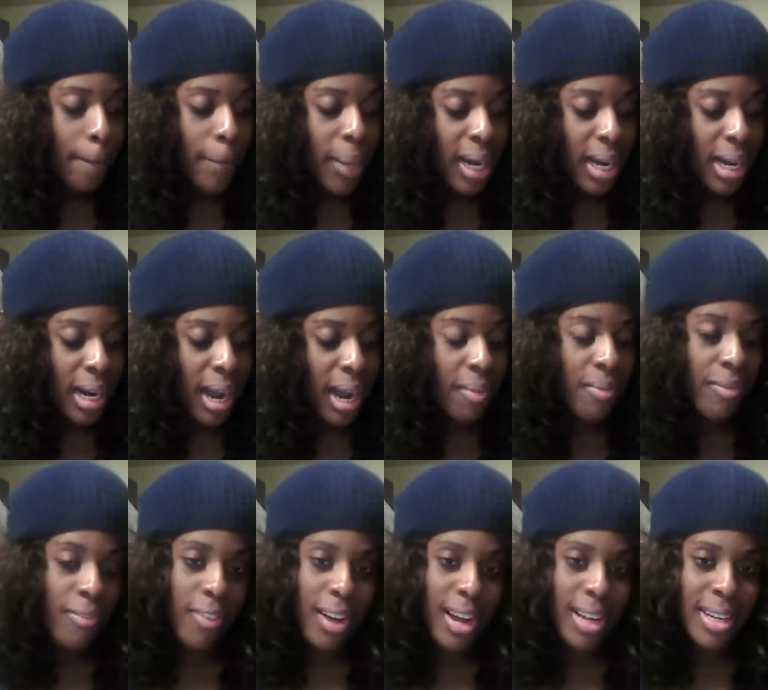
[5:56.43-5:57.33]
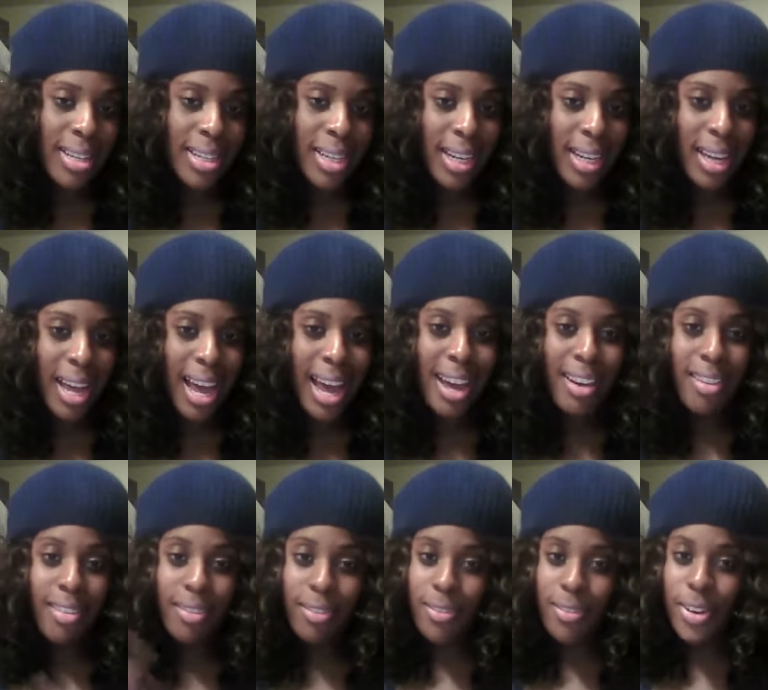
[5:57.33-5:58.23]
but I'm finding,
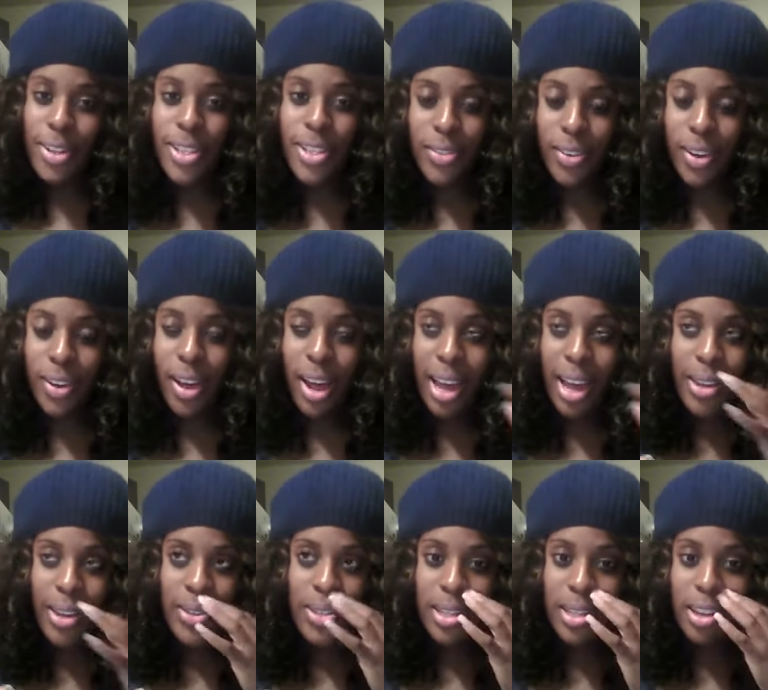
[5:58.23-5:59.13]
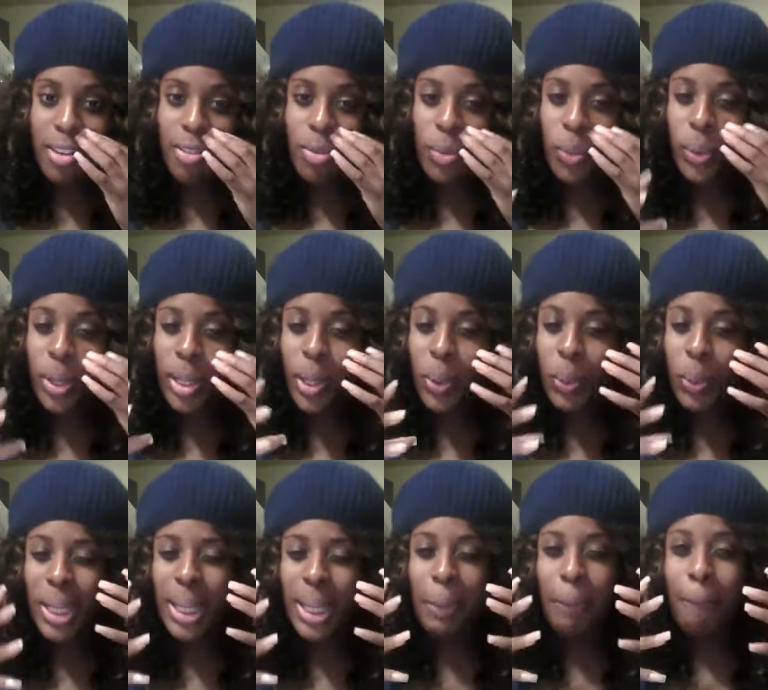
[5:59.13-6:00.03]
first of all, I used to love really,
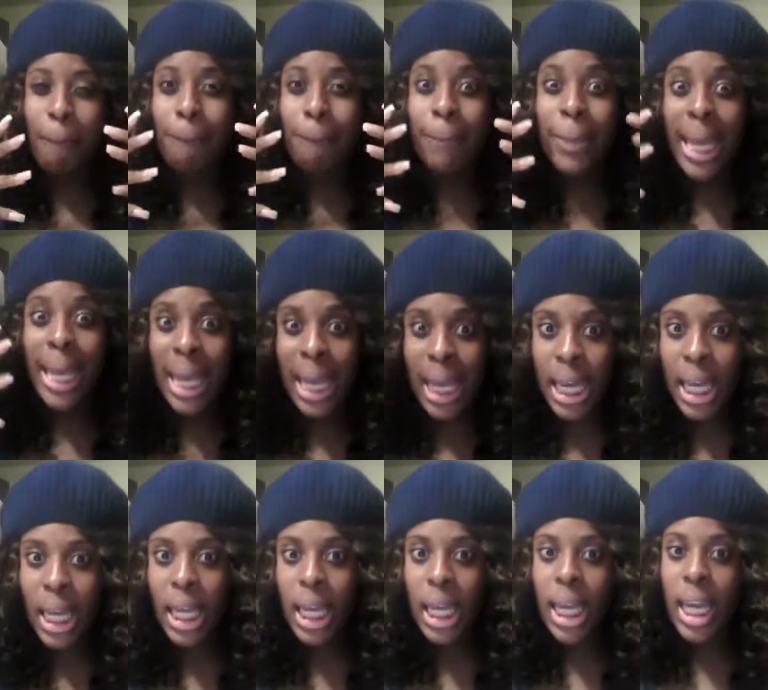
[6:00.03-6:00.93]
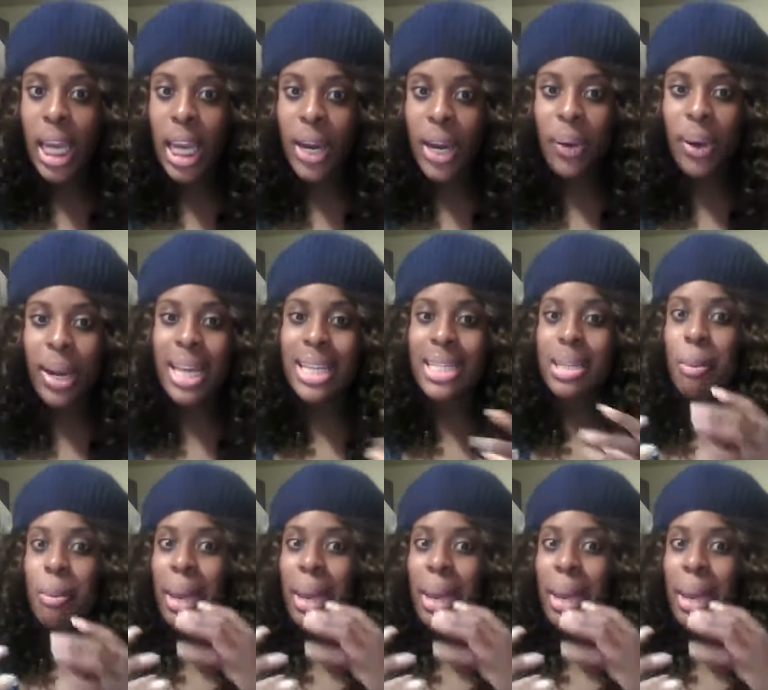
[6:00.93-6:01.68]
really big earrings.